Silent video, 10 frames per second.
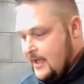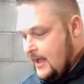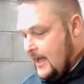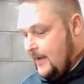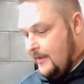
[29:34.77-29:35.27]

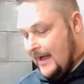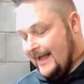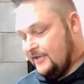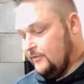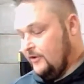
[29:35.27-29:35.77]
I
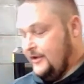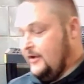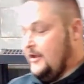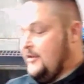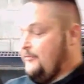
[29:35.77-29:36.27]
guess really
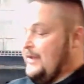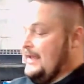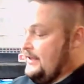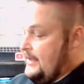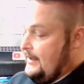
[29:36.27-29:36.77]
the
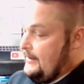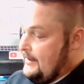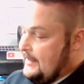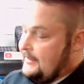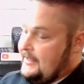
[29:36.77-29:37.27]
big thing
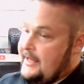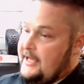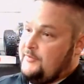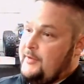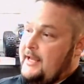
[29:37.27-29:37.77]
that the
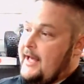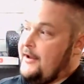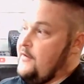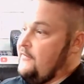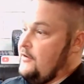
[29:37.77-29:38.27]
EXB had
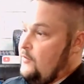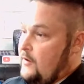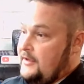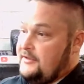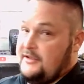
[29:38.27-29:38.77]
over it
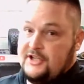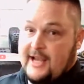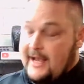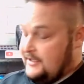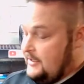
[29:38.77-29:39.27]
was the
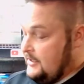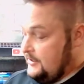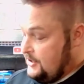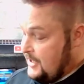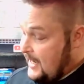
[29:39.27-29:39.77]
chassis, because
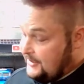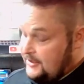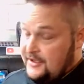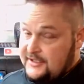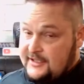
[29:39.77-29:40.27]
the chassis
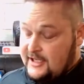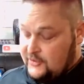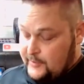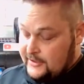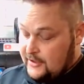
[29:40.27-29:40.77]
on his
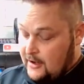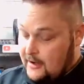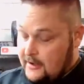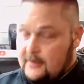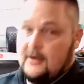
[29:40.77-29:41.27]
EXBs
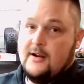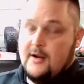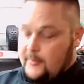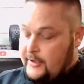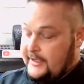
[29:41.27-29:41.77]
are
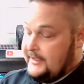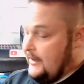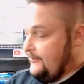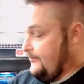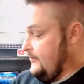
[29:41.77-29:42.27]
pretty
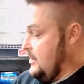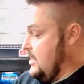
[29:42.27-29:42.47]
tough.